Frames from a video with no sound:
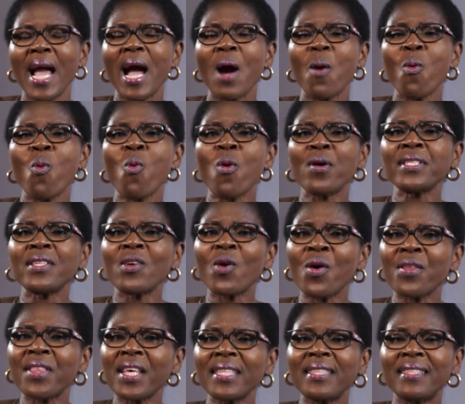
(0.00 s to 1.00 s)
One
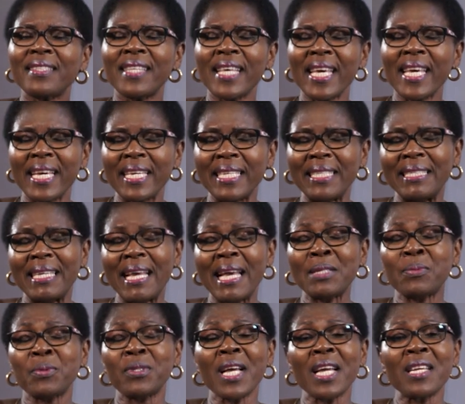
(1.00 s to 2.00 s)
other thing,
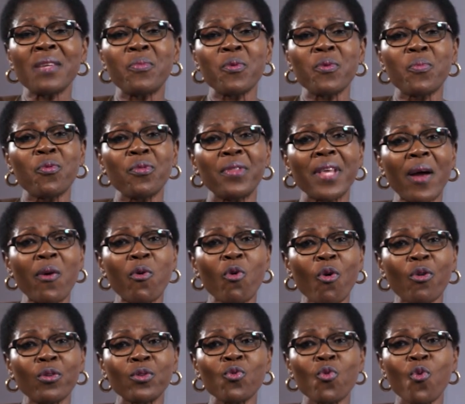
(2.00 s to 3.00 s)
especially people that
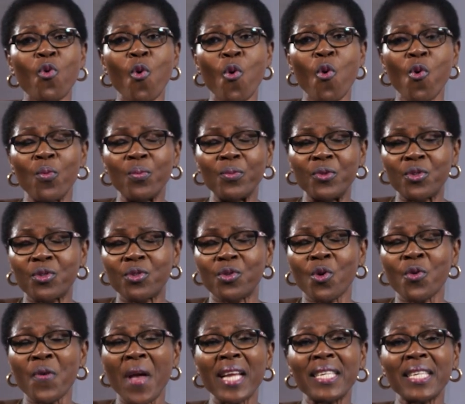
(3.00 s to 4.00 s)
run homes or you are